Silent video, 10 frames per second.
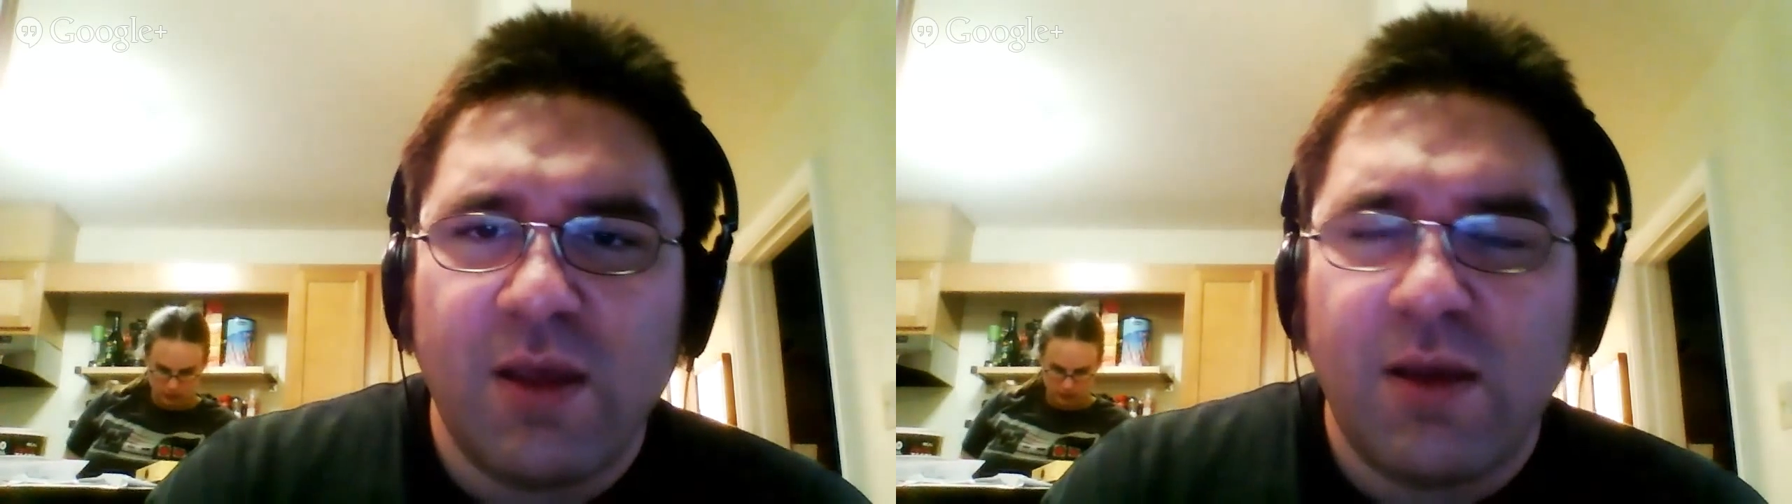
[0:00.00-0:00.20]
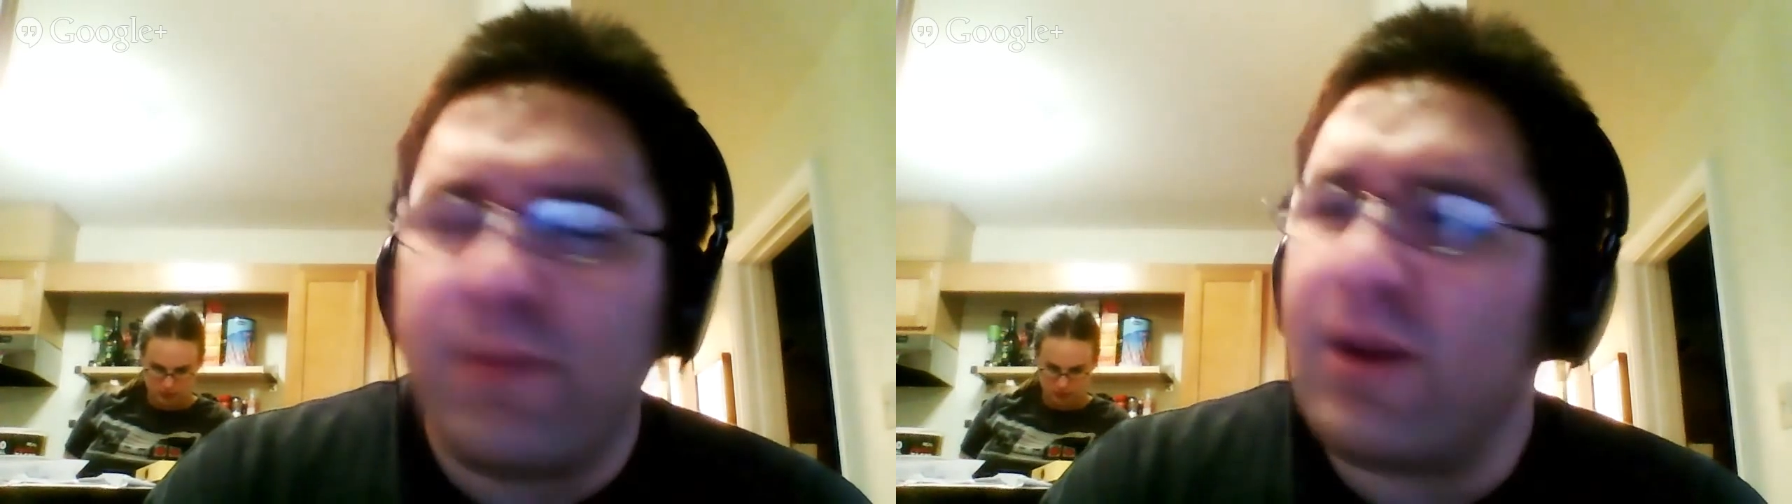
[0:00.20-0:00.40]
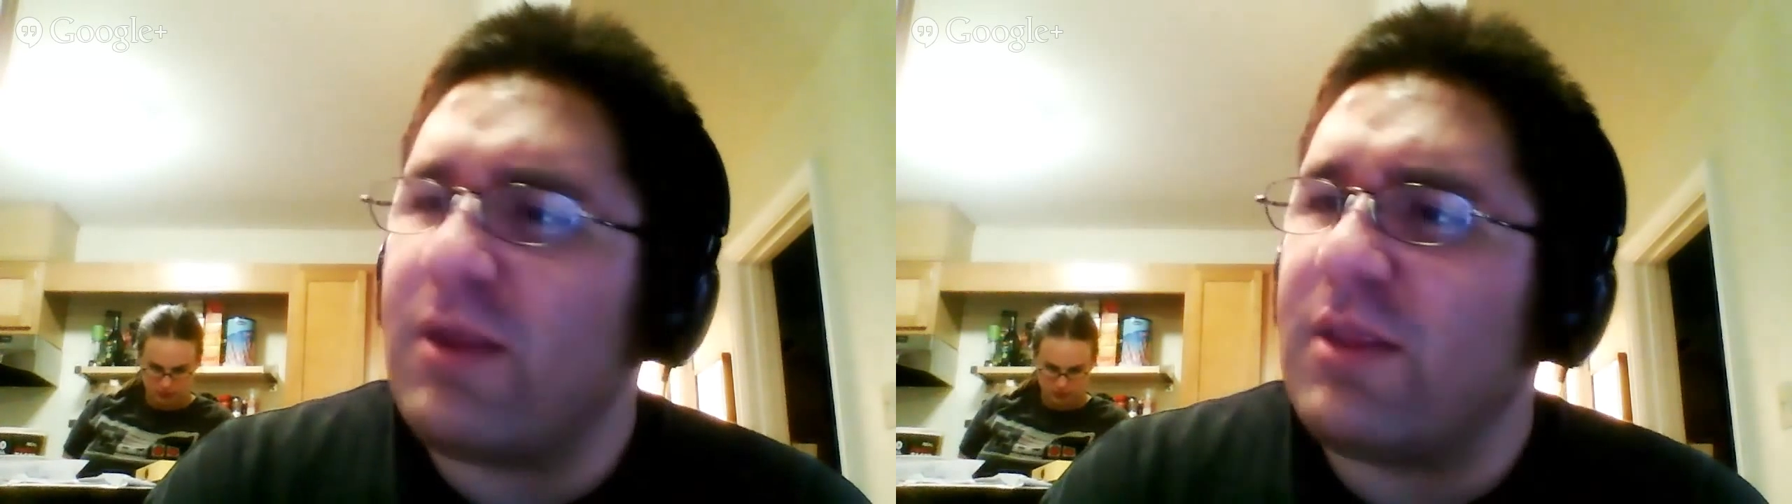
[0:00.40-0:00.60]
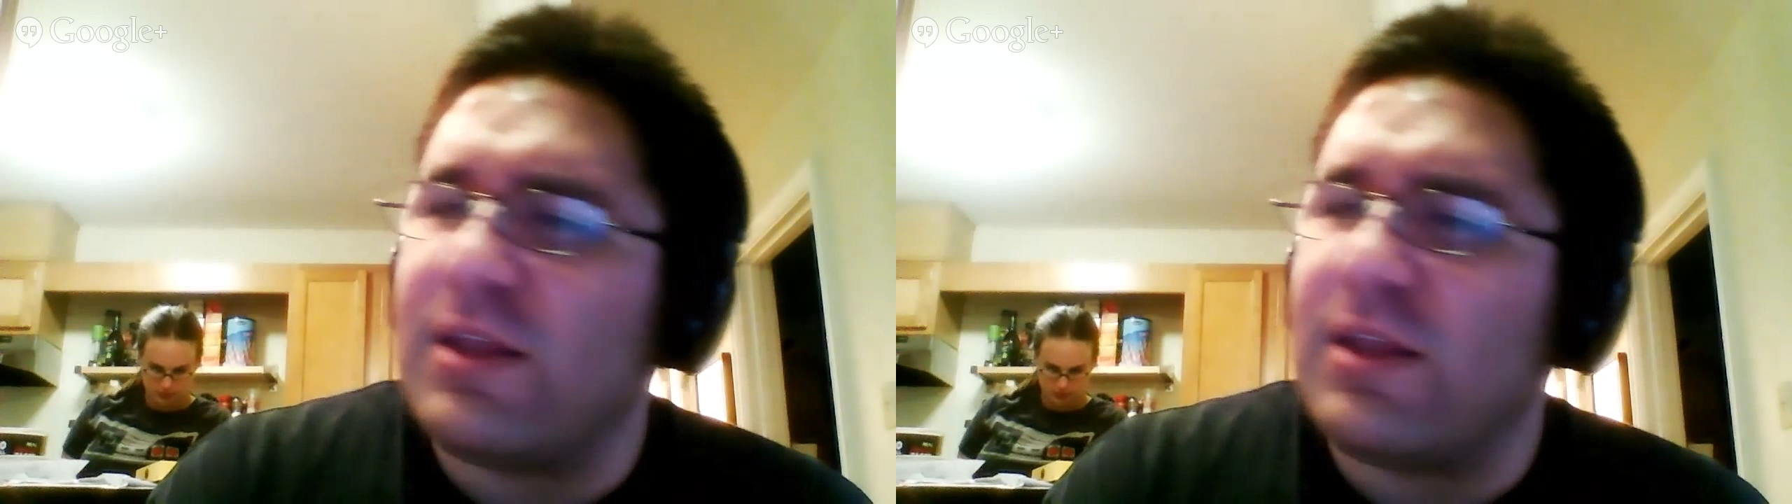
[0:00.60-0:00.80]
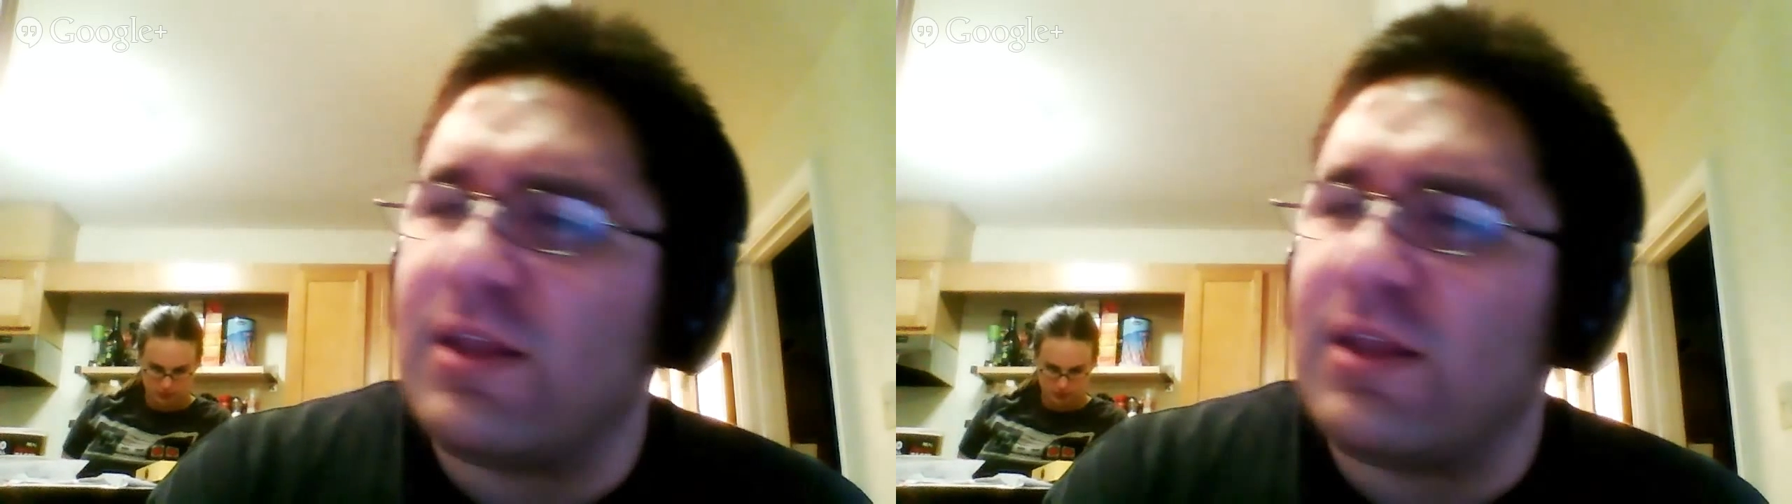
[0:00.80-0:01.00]
Apparently,
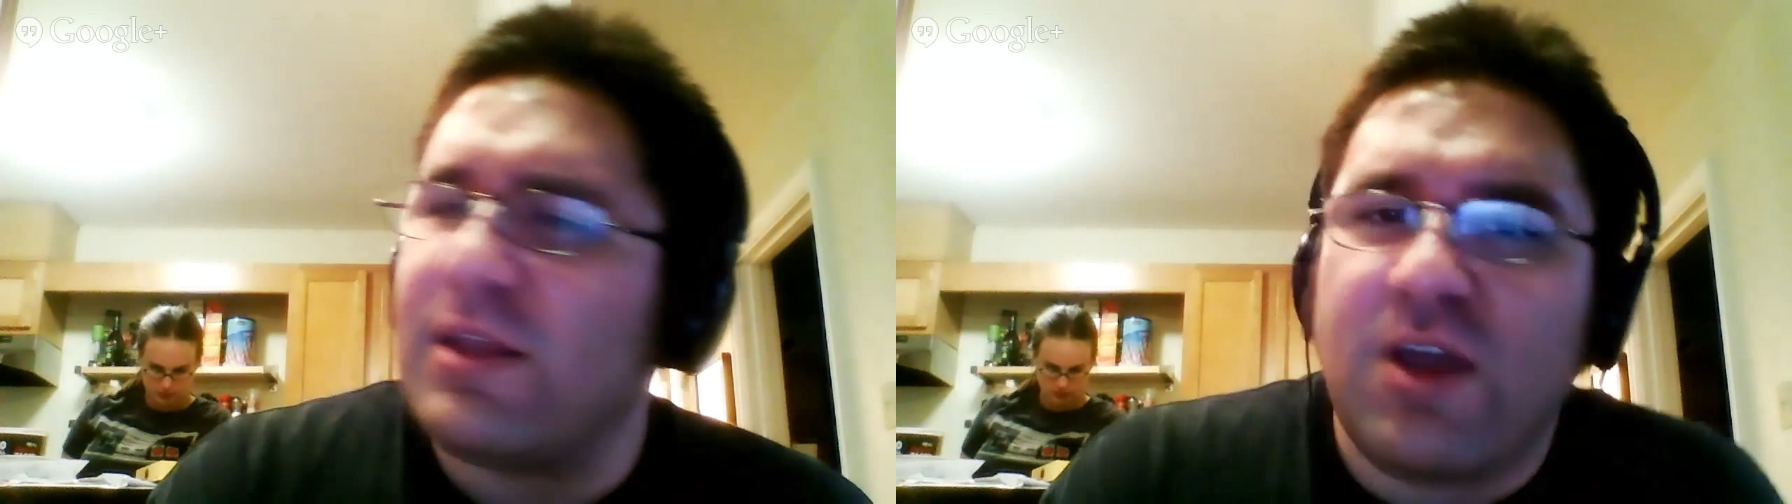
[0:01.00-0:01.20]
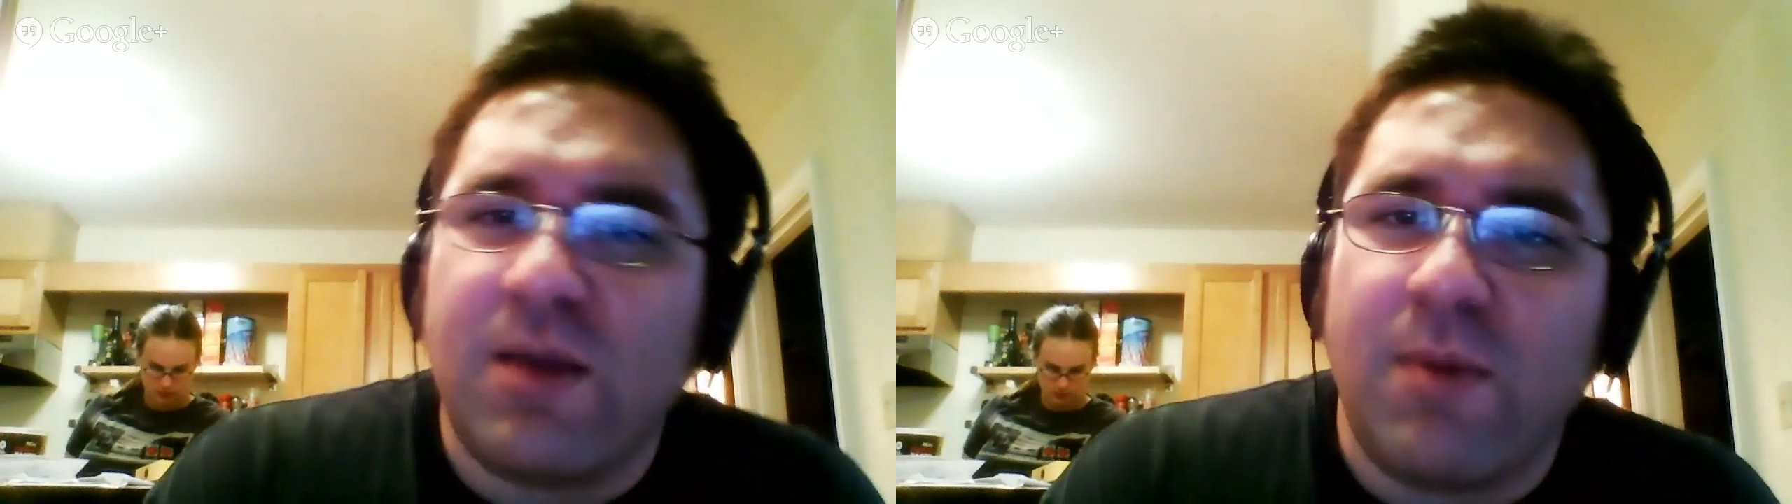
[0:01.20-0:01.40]
there's a Cooking